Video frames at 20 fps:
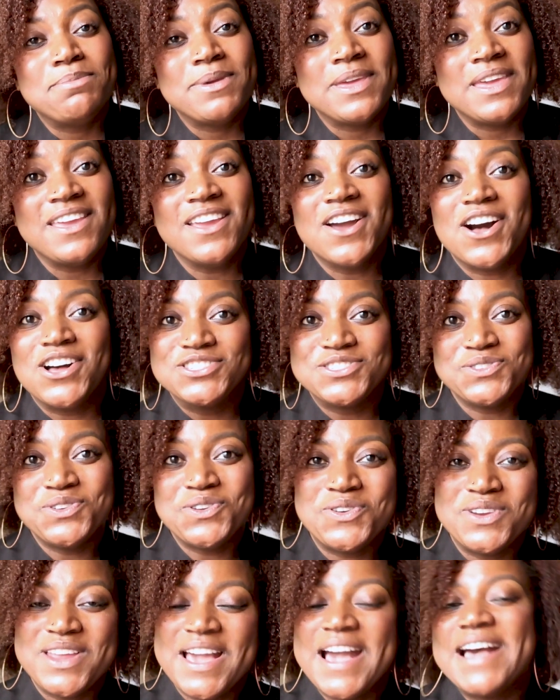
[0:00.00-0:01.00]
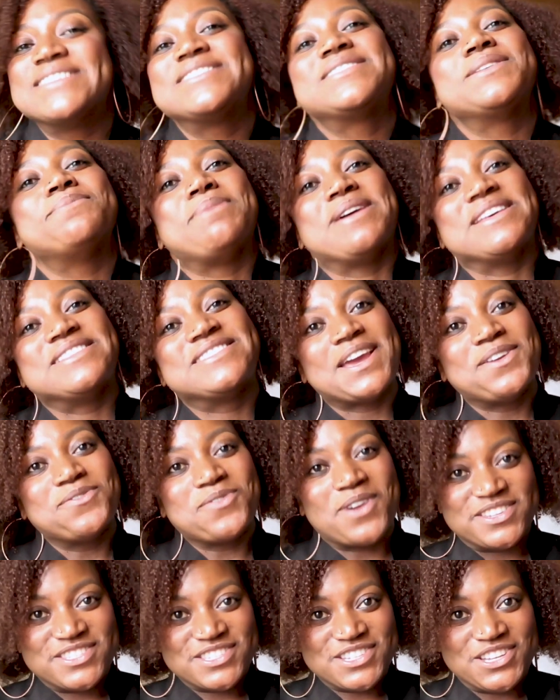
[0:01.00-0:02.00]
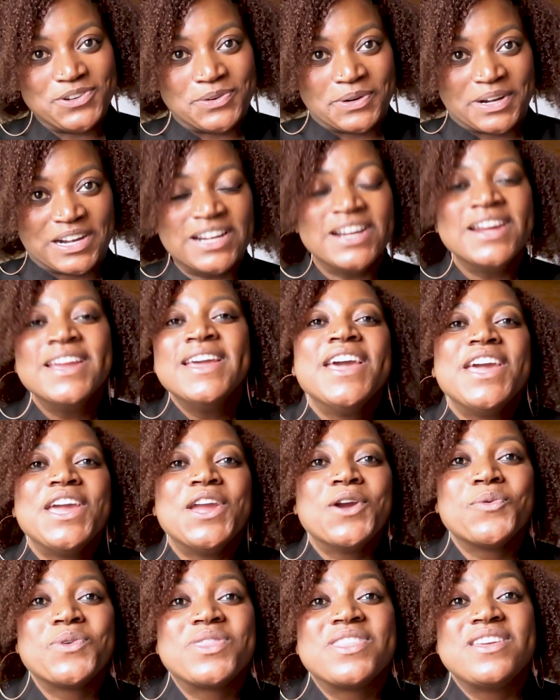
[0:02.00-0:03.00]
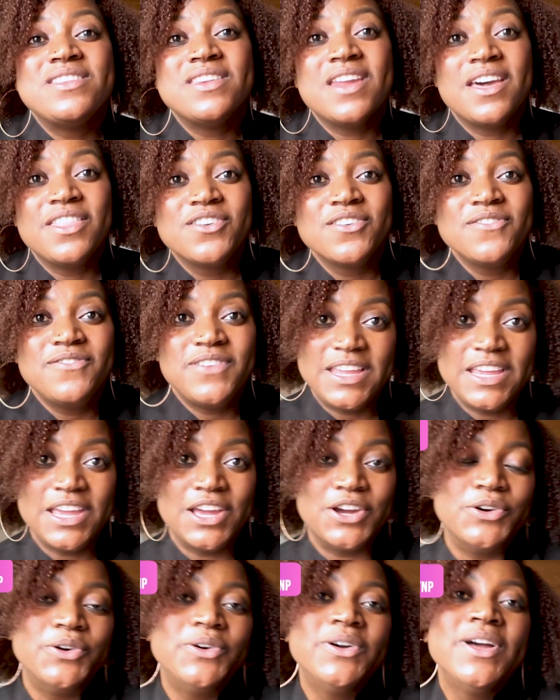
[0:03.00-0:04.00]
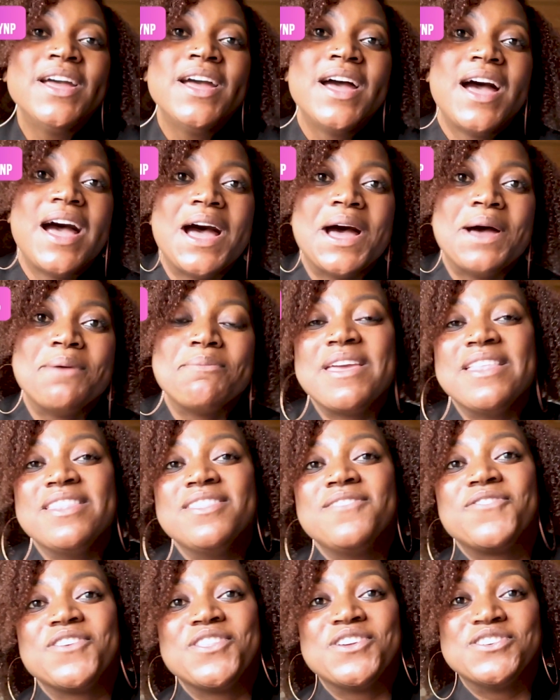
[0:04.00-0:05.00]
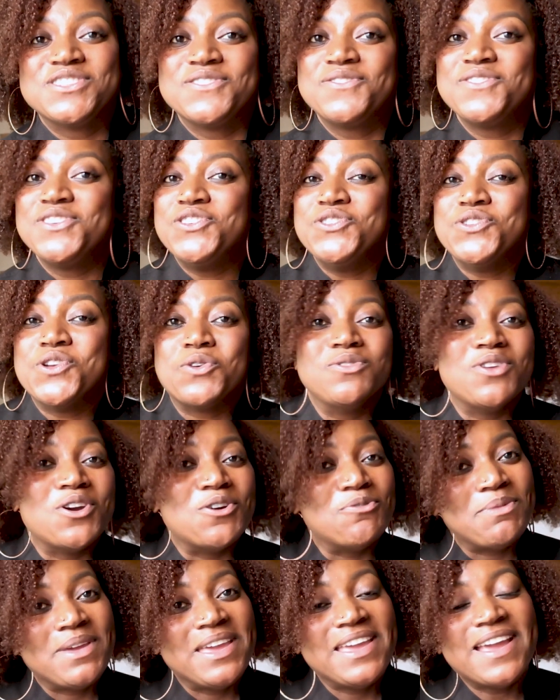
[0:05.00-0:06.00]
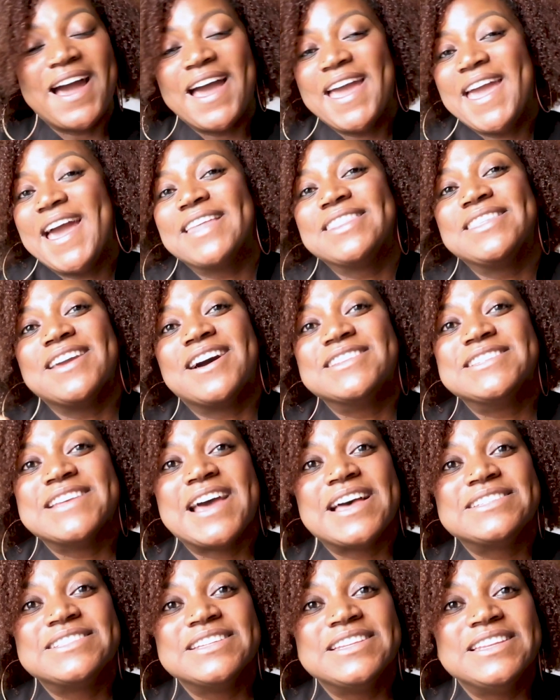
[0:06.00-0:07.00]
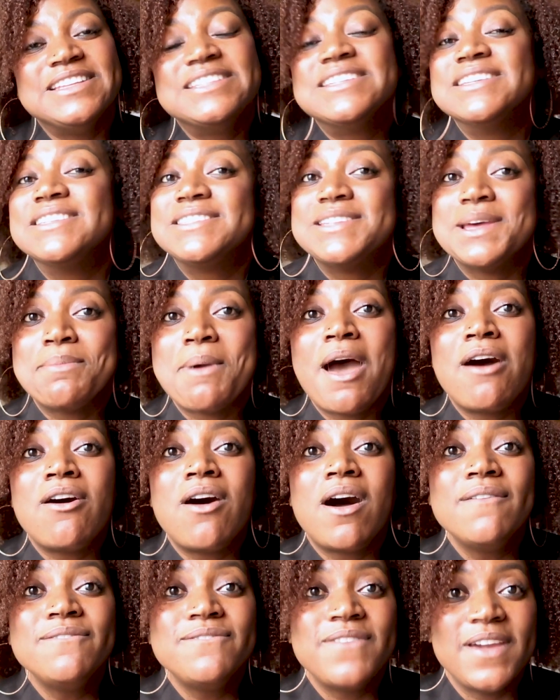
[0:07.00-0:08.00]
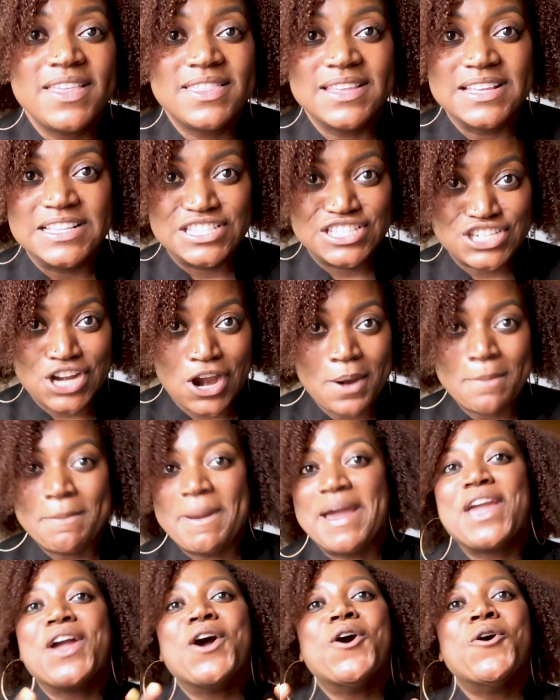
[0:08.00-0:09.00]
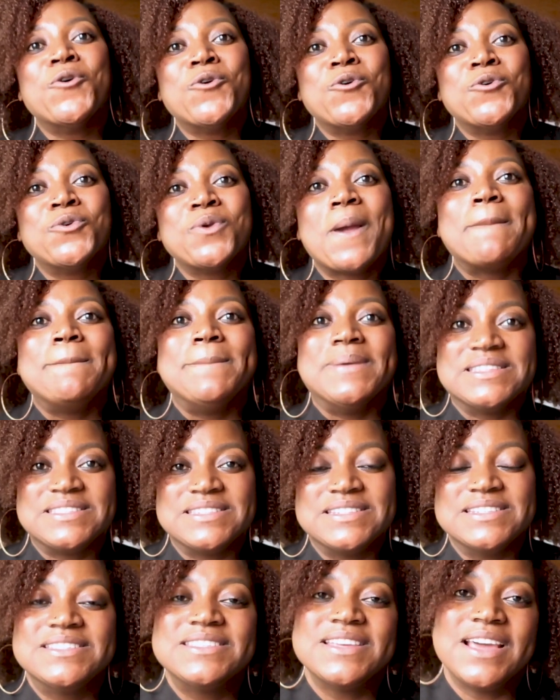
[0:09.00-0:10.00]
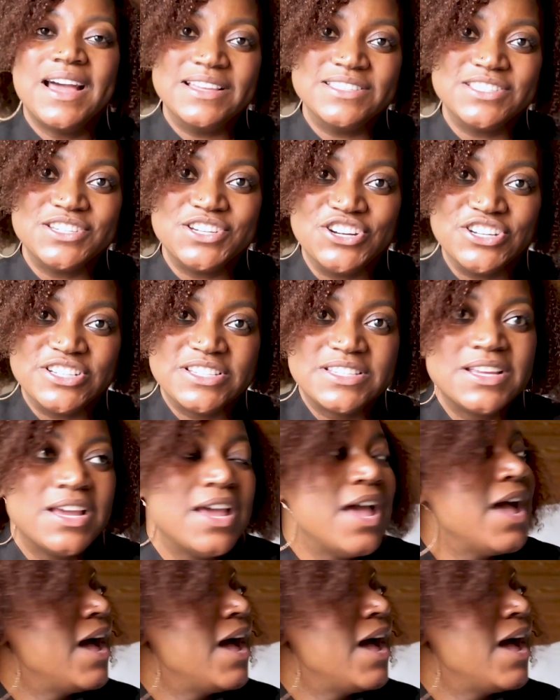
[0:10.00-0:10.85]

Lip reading: MP, also known as the Bedside Rescuer, here with another video. And for those of you who don't know me, I had the audacity to step out on faith and start my own business as a nurse.